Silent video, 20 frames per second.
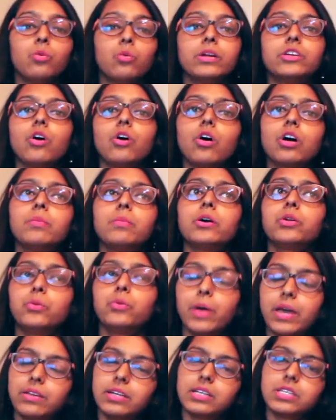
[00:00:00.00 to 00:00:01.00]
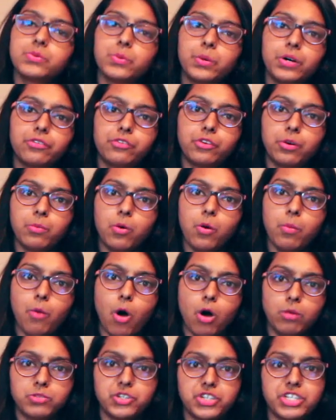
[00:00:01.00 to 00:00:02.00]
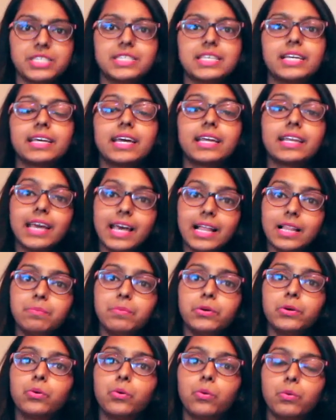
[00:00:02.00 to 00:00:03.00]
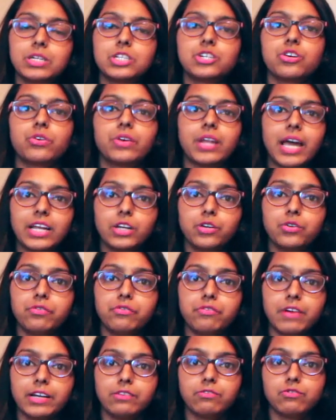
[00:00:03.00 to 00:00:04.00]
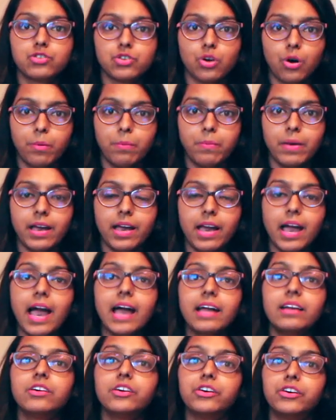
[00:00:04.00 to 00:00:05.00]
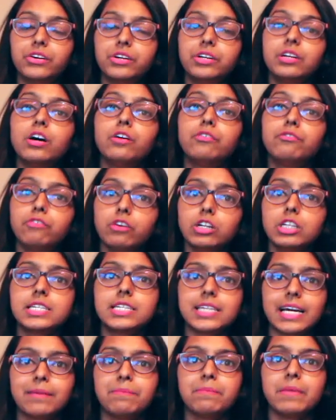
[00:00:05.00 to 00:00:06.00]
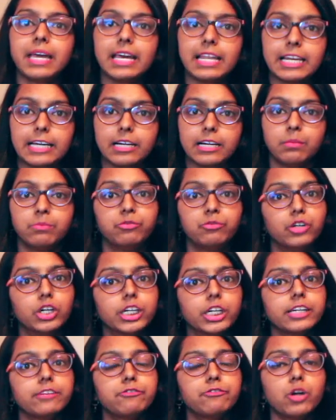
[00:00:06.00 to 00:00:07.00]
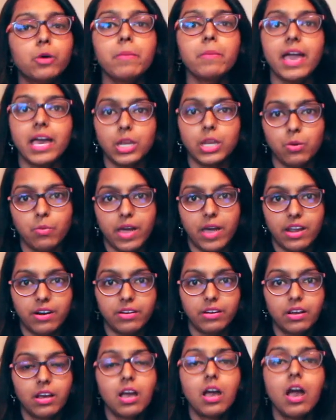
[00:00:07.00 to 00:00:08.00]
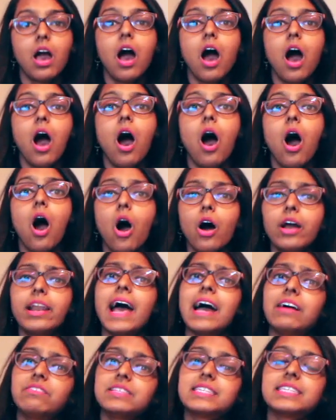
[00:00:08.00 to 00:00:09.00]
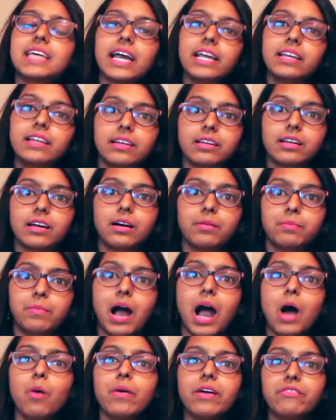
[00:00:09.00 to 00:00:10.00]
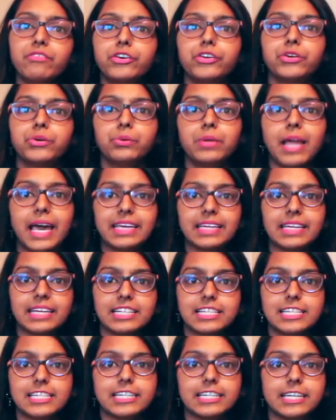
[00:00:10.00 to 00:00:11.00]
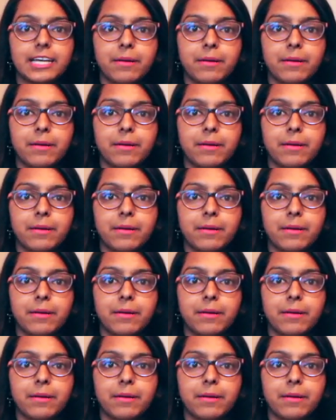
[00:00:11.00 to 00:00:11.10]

We talk about various work from home options that can help you quit your 9-to-5 job and earn a full-time income working from anywhere. Or have a side income, however you like it.